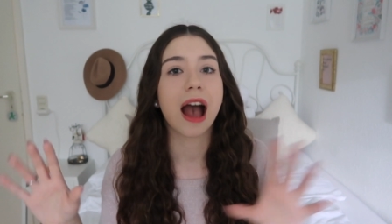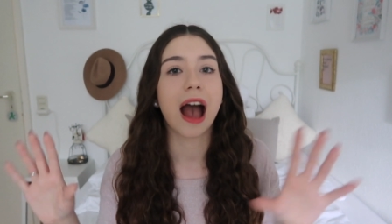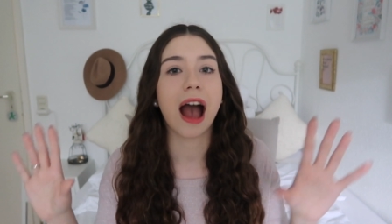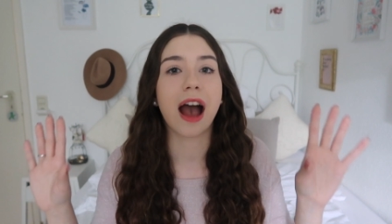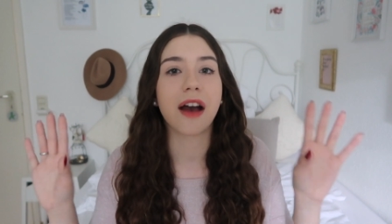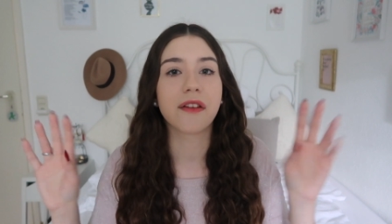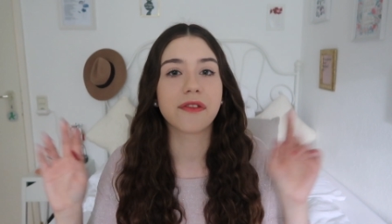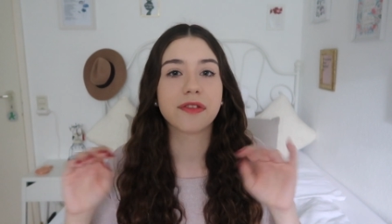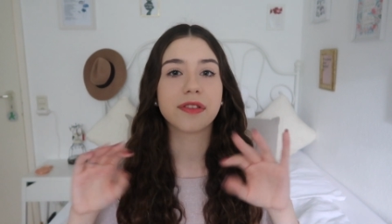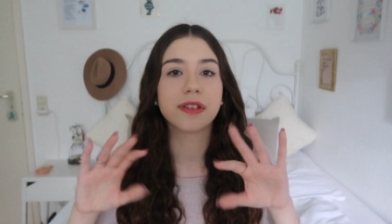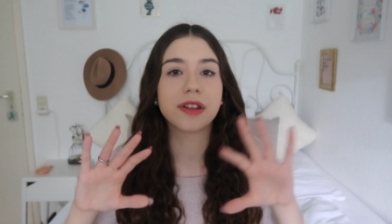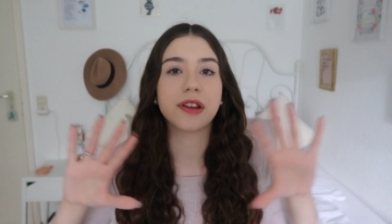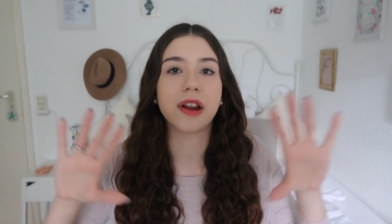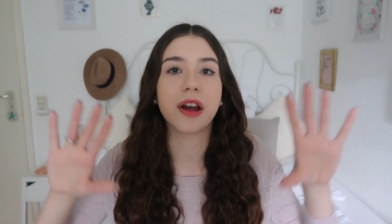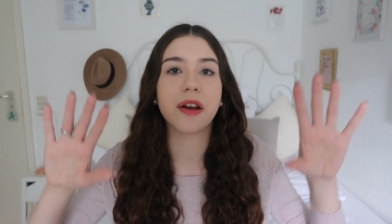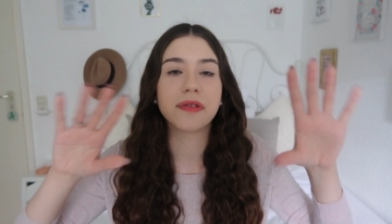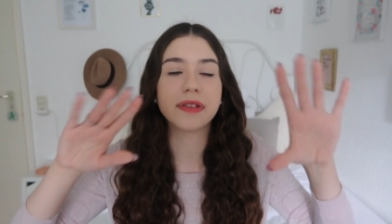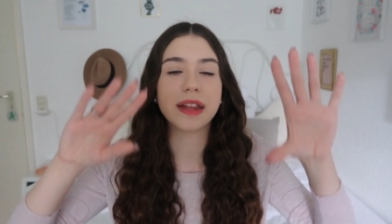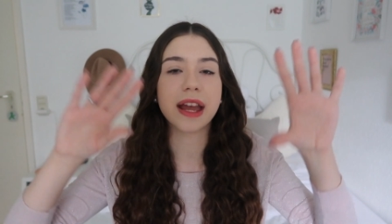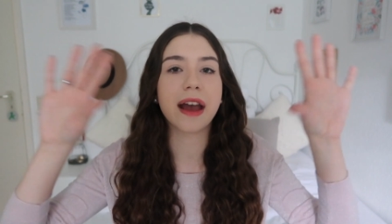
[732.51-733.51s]
have,
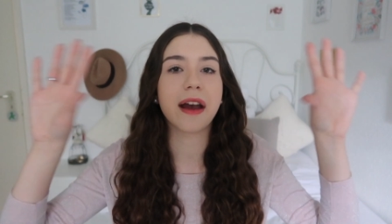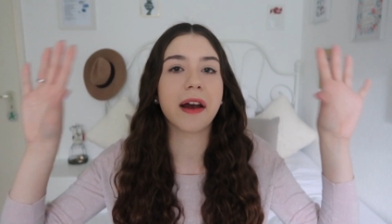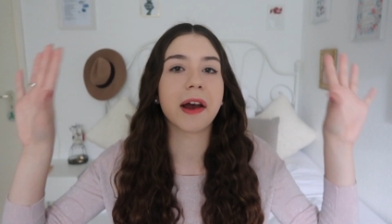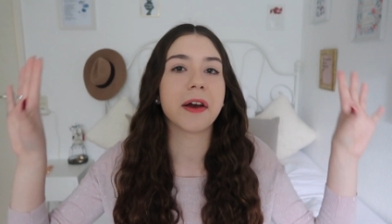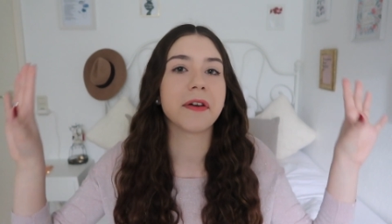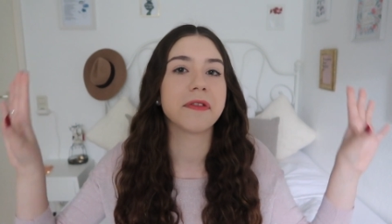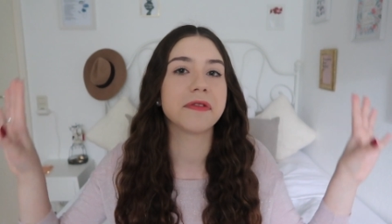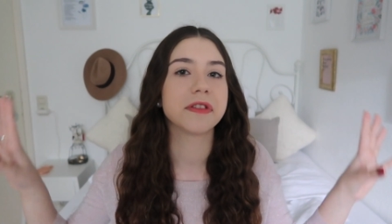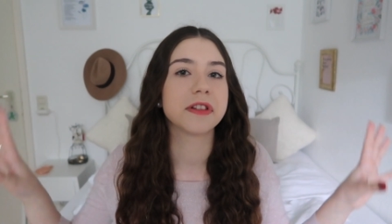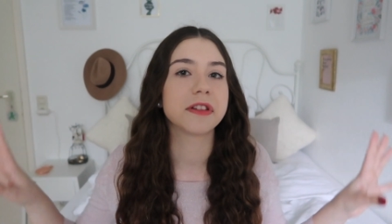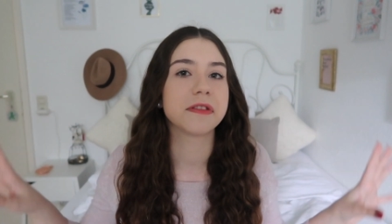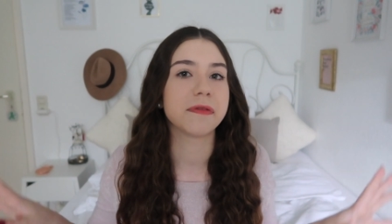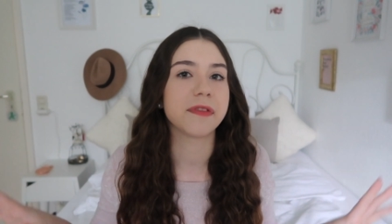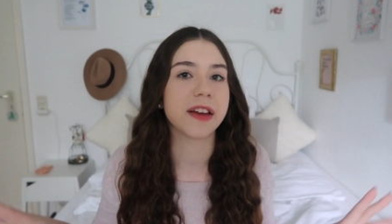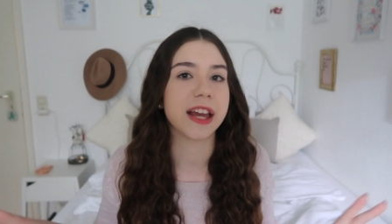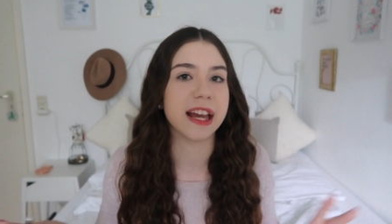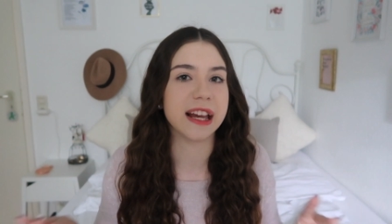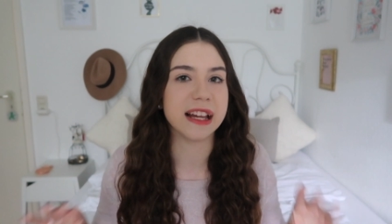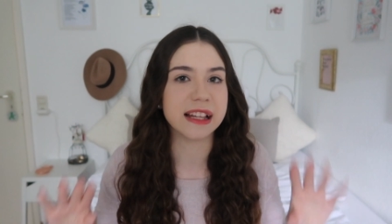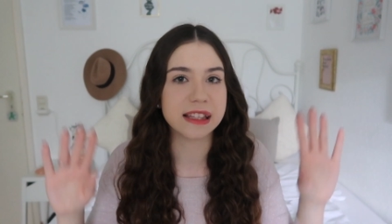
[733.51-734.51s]
their own
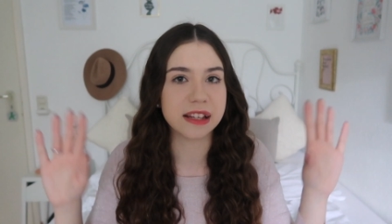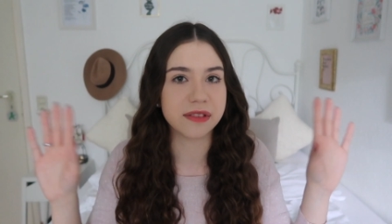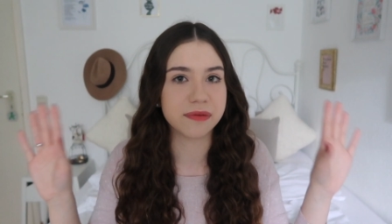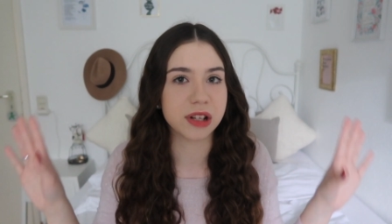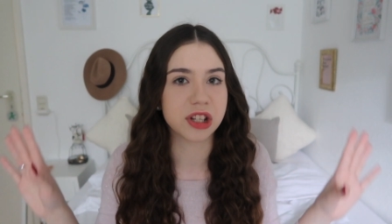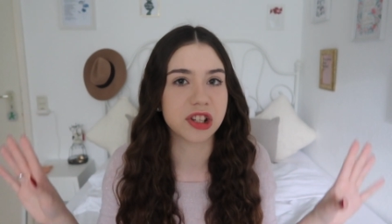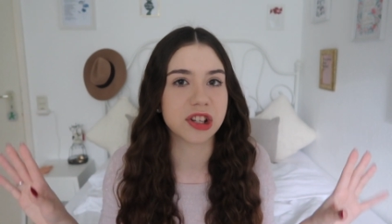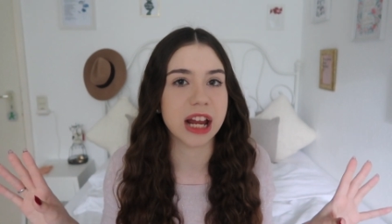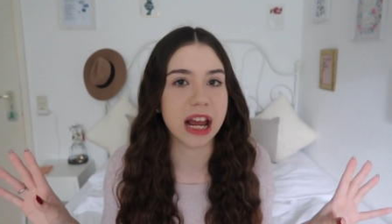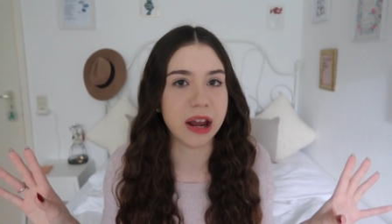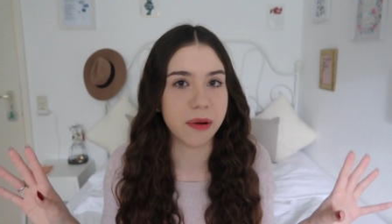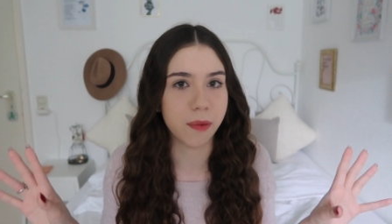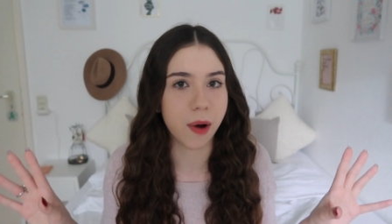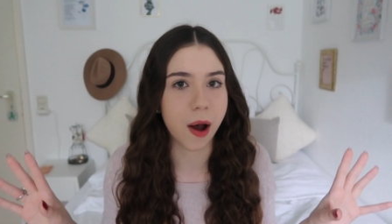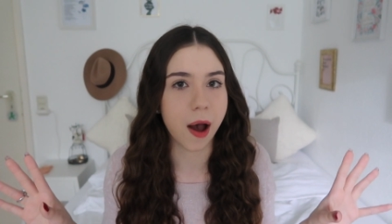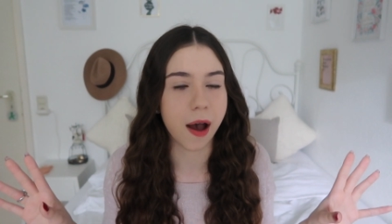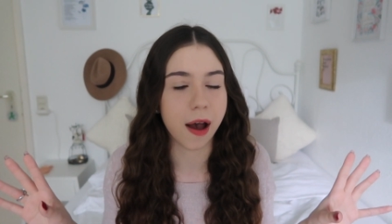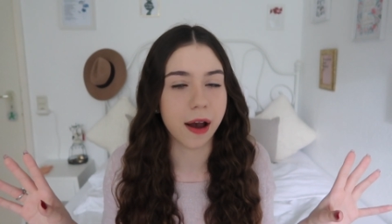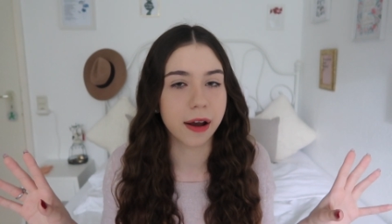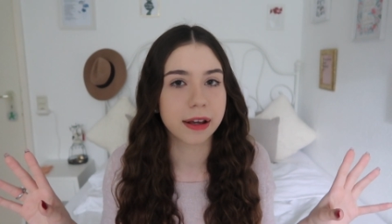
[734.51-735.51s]
spheres in which they
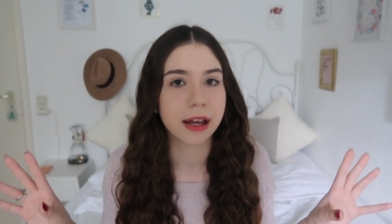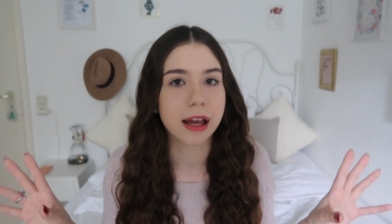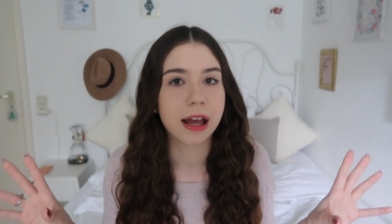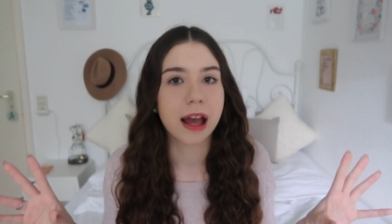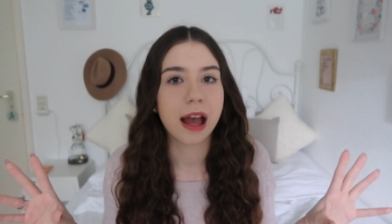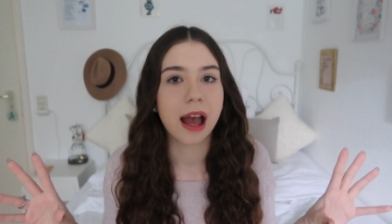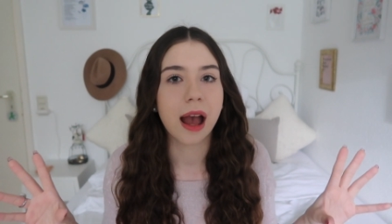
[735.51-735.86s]
work,